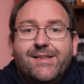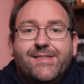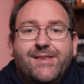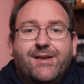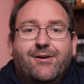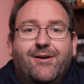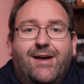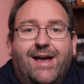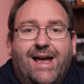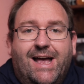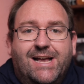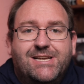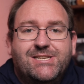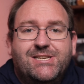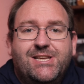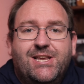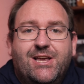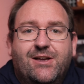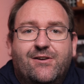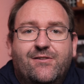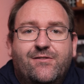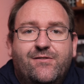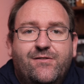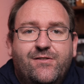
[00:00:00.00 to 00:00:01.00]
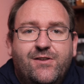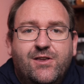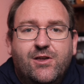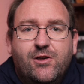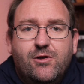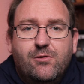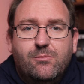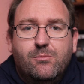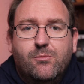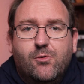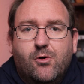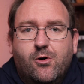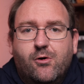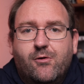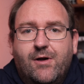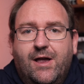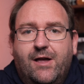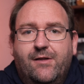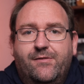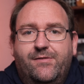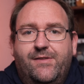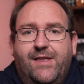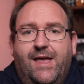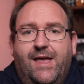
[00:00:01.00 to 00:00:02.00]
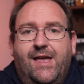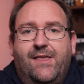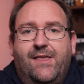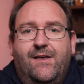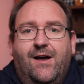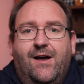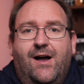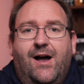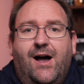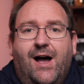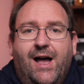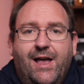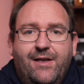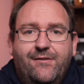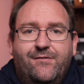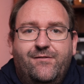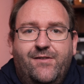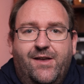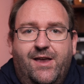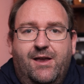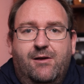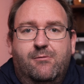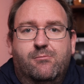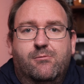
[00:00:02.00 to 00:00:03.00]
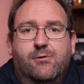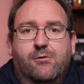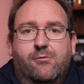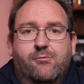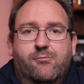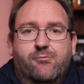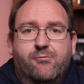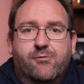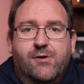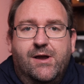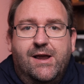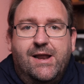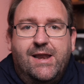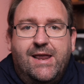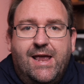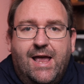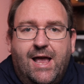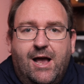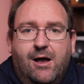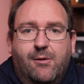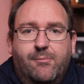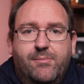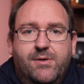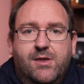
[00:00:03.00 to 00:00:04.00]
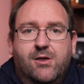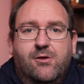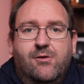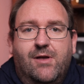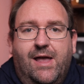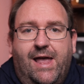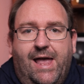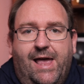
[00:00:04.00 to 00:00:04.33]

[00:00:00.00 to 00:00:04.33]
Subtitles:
there are actually a few more out there that I think will really help you